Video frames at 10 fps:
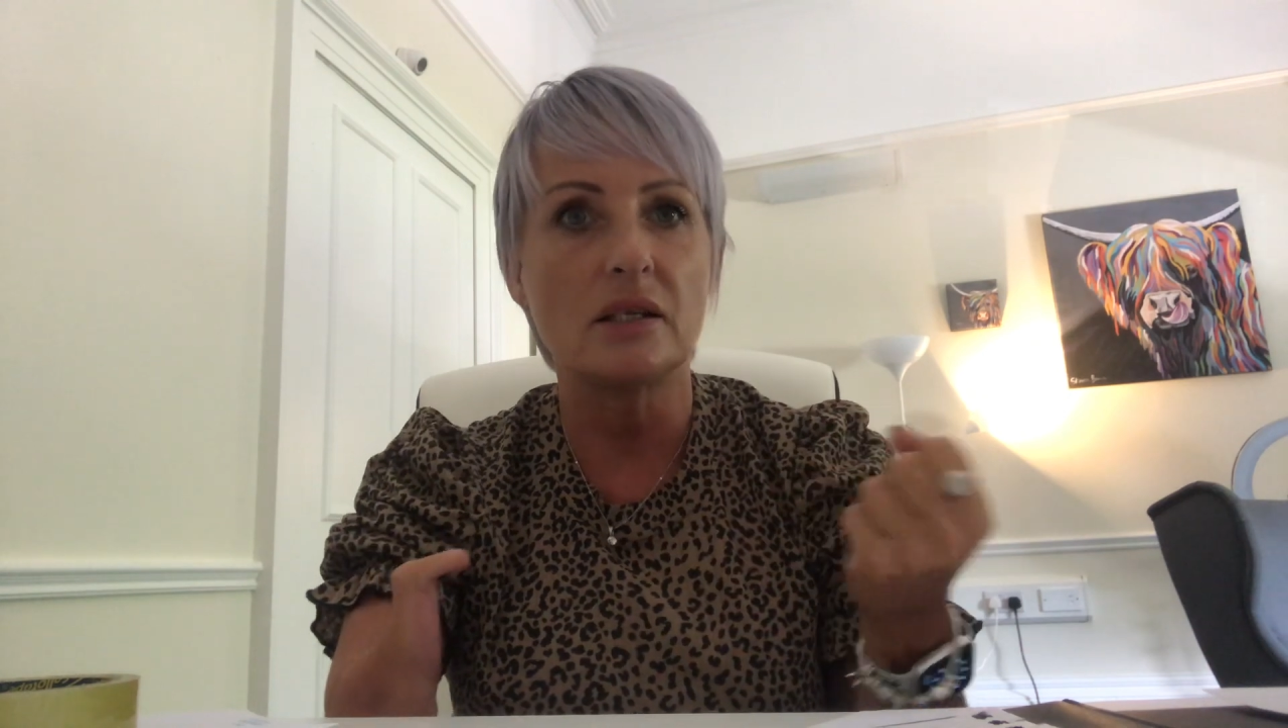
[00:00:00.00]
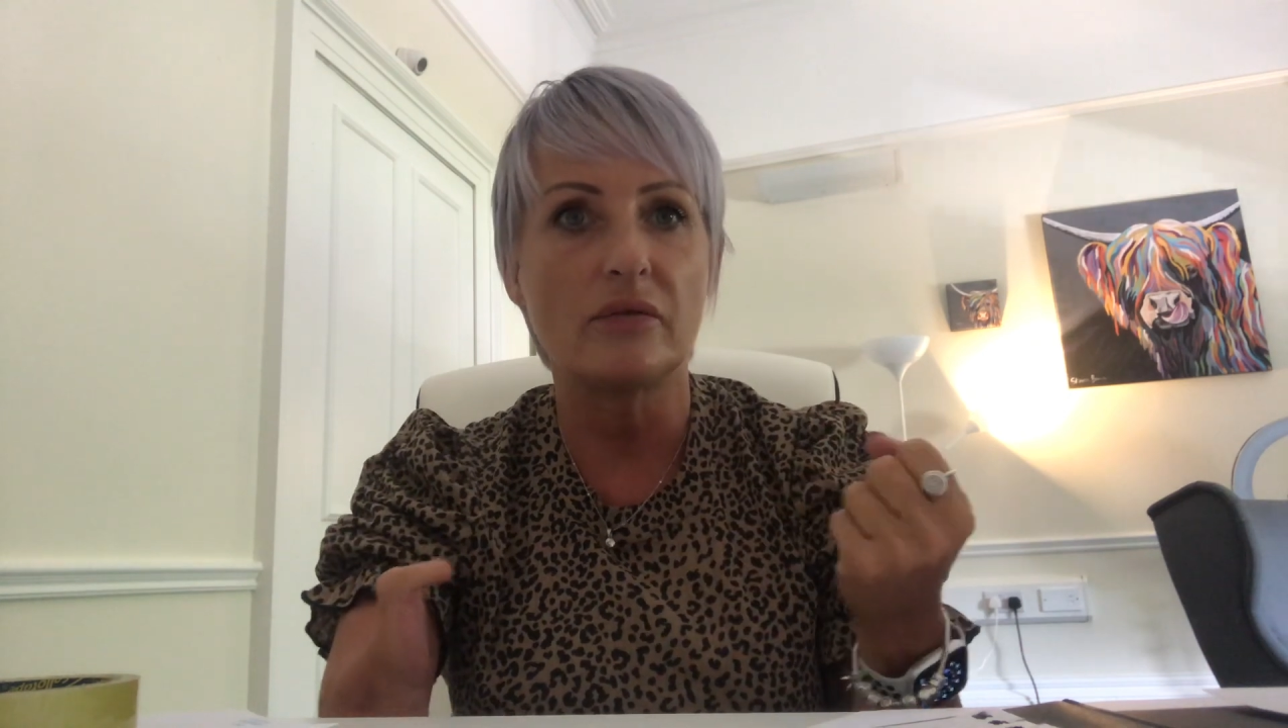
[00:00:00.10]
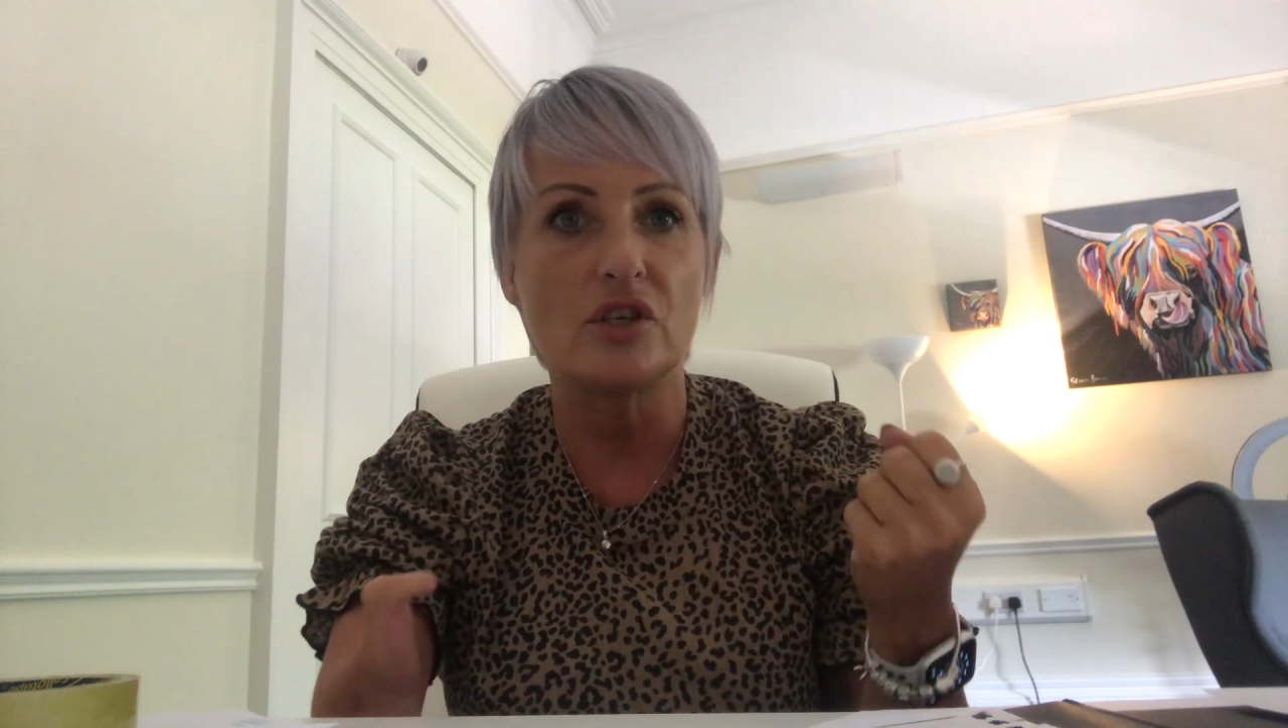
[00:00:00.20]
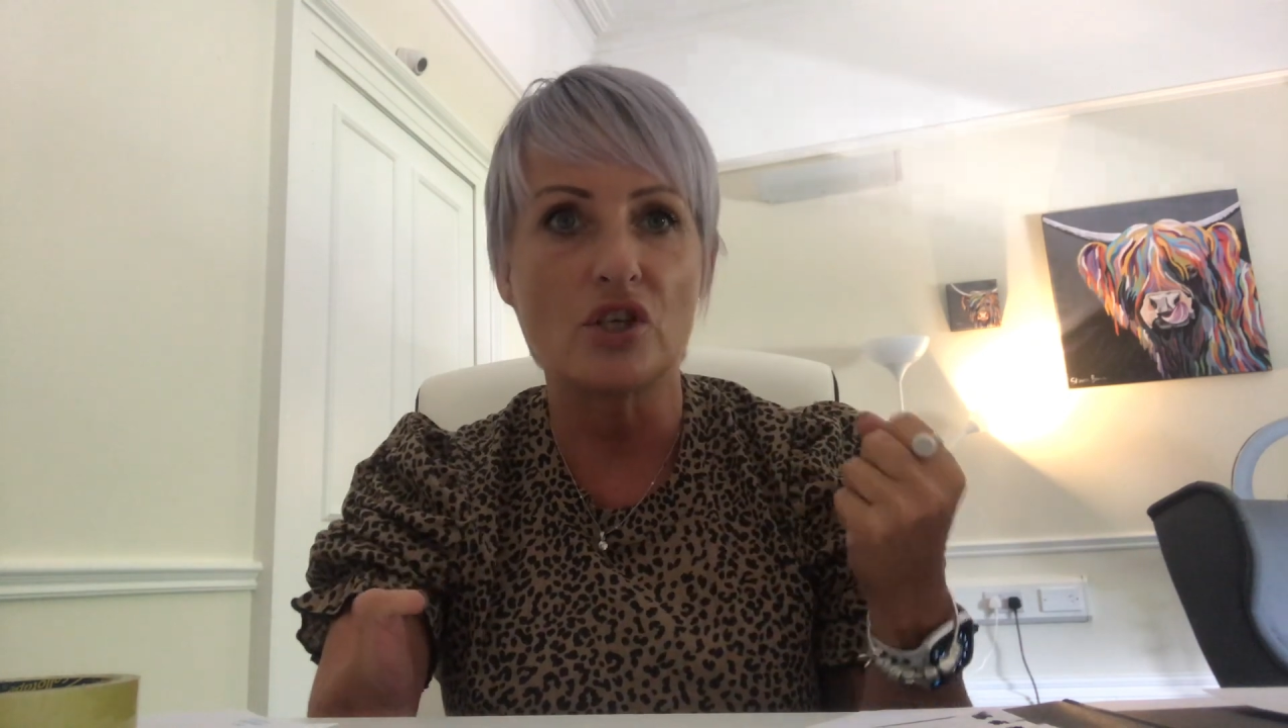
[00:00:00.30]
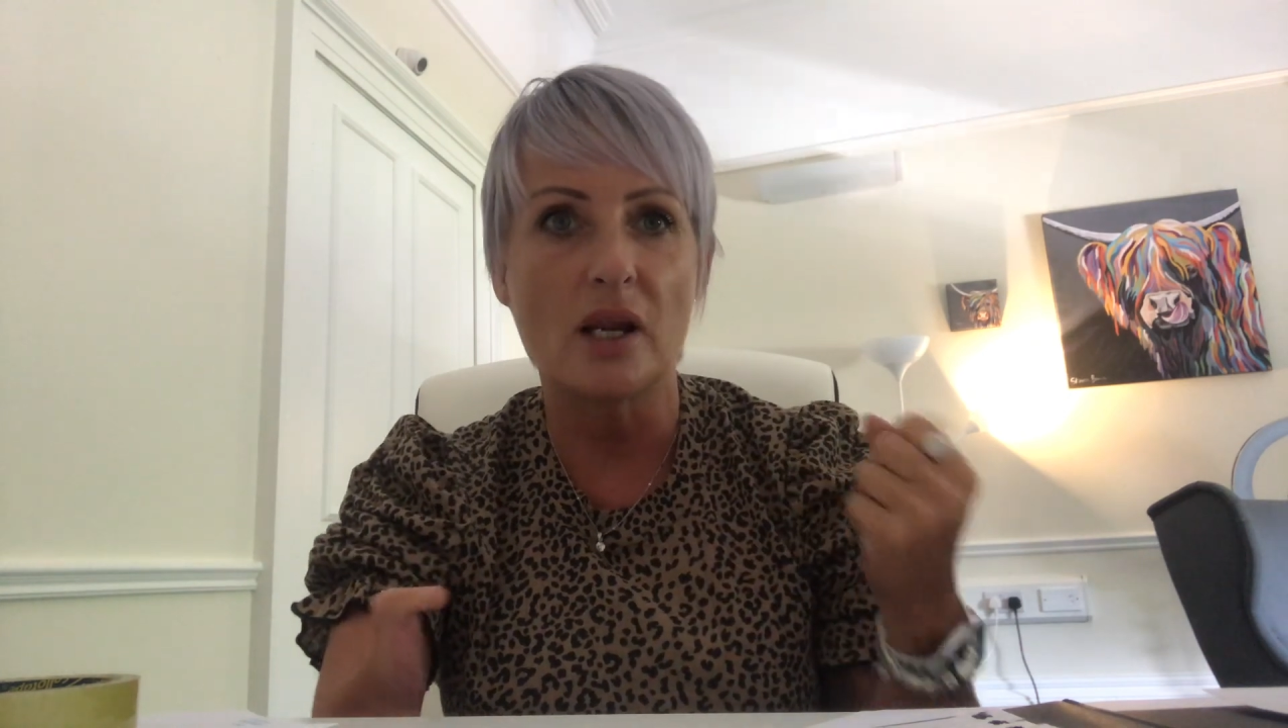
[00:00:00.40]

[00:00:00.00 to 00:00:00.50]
if it's your